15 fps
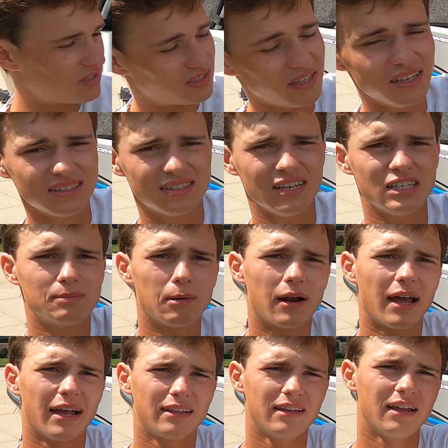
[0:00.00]
just these seats, but
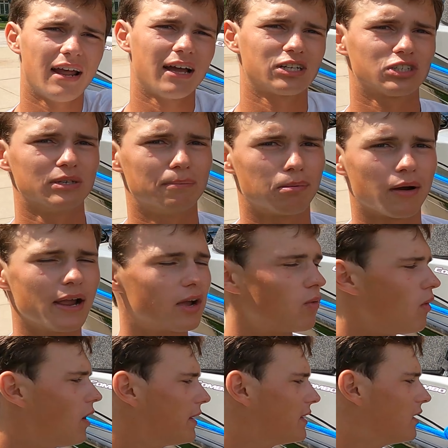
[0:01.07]
I did actually break
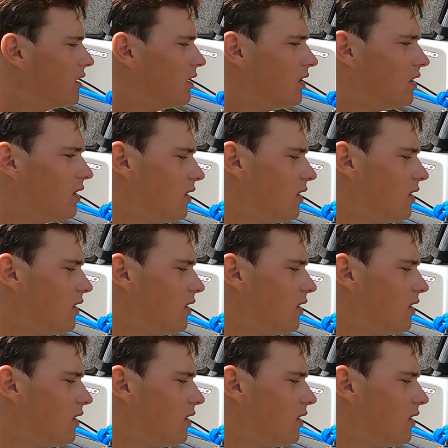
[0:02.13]
one.